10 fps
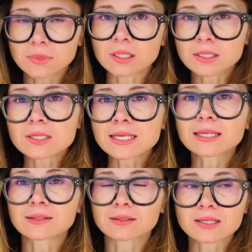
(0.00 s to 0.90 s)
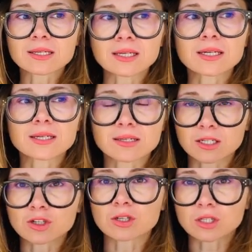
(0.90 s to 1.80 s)
Still, this is
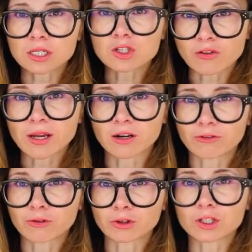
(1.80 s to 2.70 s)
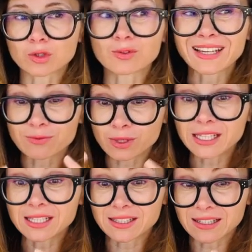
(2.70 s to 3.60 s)
a trigger for the two that
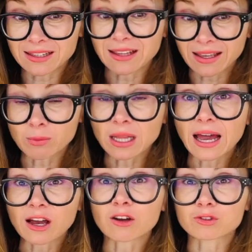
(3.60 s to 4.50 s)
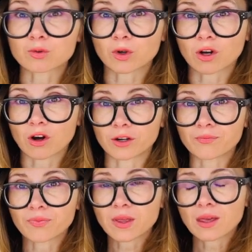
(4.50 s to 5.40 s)
they will have to work on.
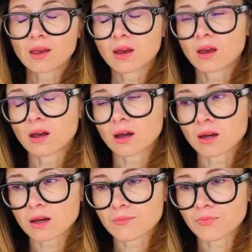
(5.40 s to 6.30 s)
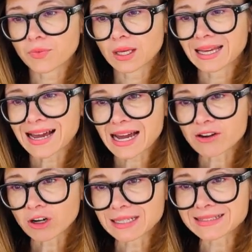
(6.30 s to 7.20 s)

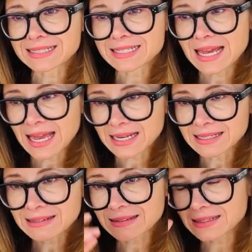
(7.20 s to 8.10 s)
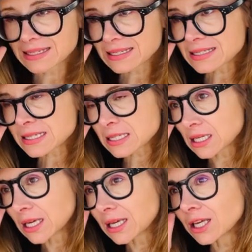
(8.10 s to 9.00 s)
Chiron in the 10th, this
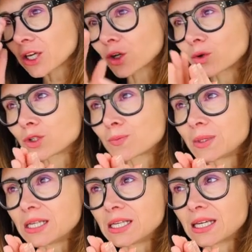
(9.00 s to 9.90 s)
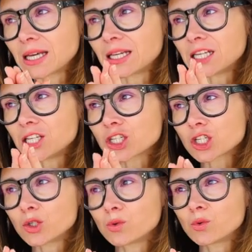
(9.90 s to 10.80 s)
could be an
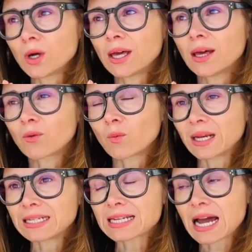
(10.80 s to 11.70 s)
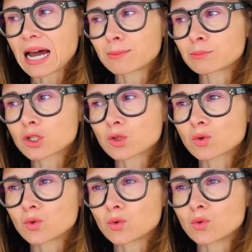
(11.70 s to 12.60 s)
issue when it comes
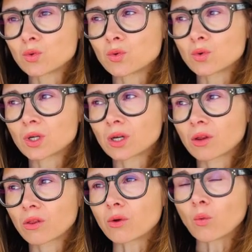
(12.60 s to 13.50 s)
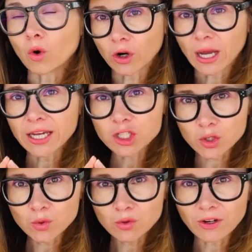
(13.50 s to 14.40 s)
to the work I
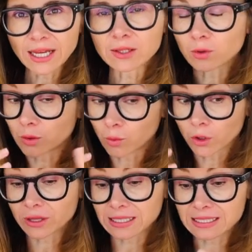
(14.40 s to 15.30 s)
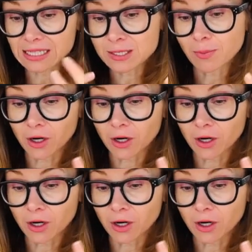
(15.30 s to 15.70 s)
do, right? Or the work that these